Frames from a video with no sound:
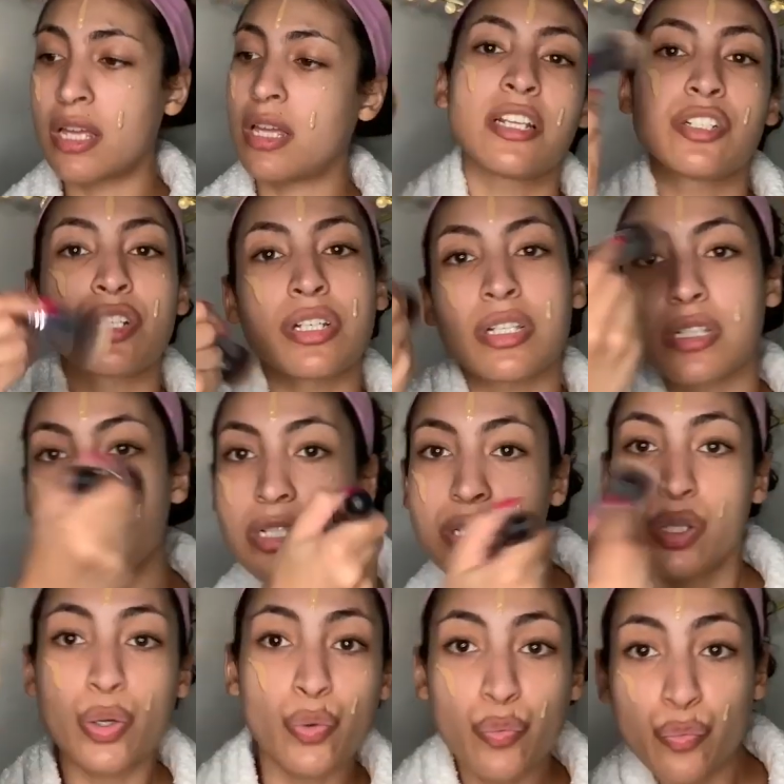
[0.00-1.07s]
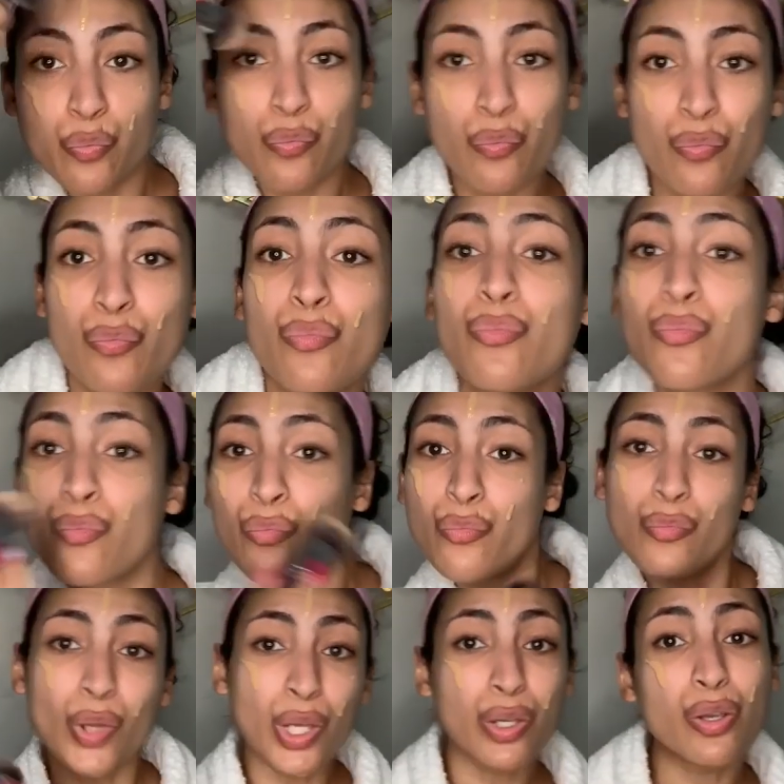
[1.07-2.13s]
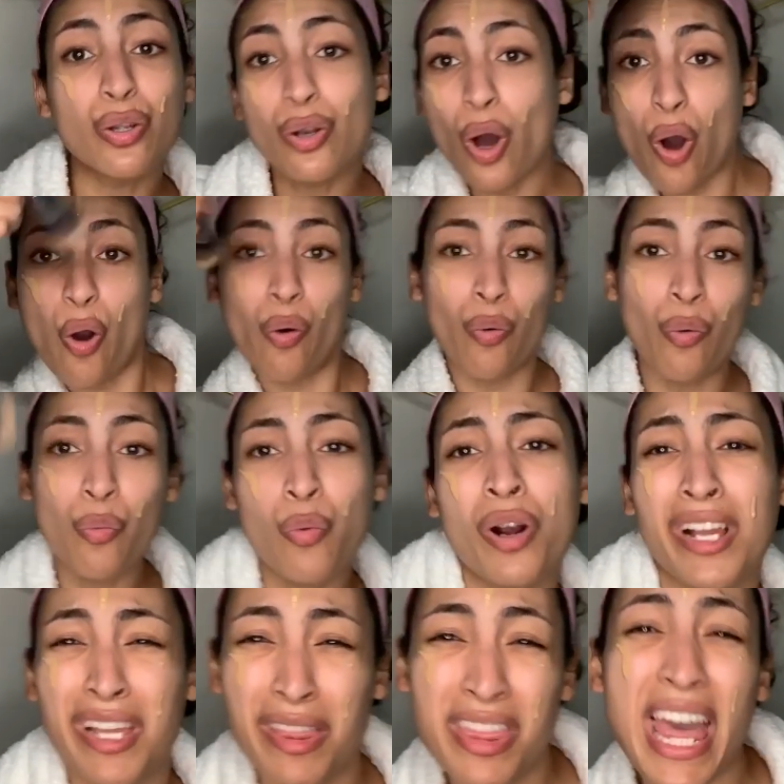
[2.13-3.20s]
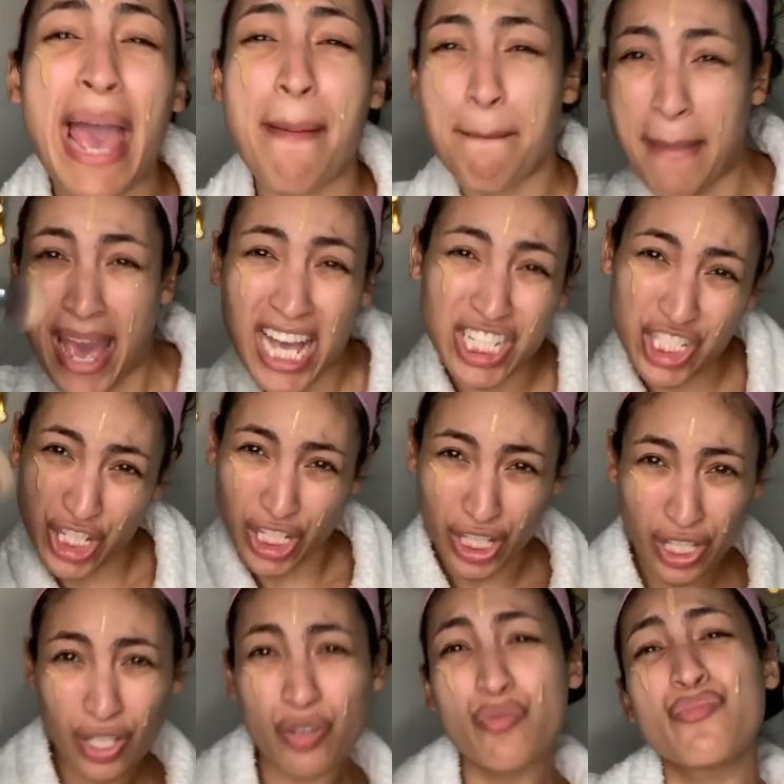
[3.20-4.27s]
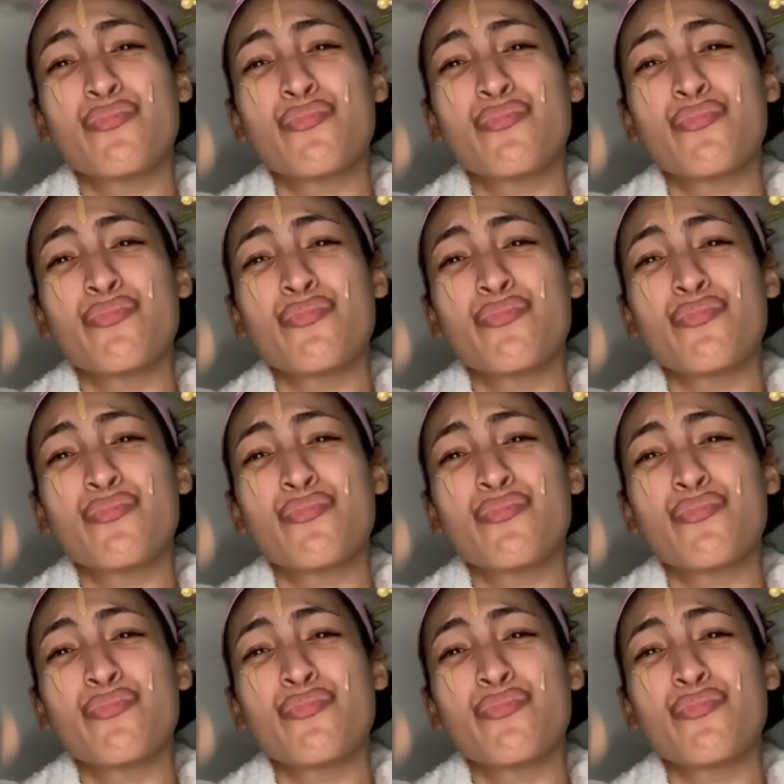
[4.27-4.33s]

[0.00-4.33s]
And just, you know, work that magic.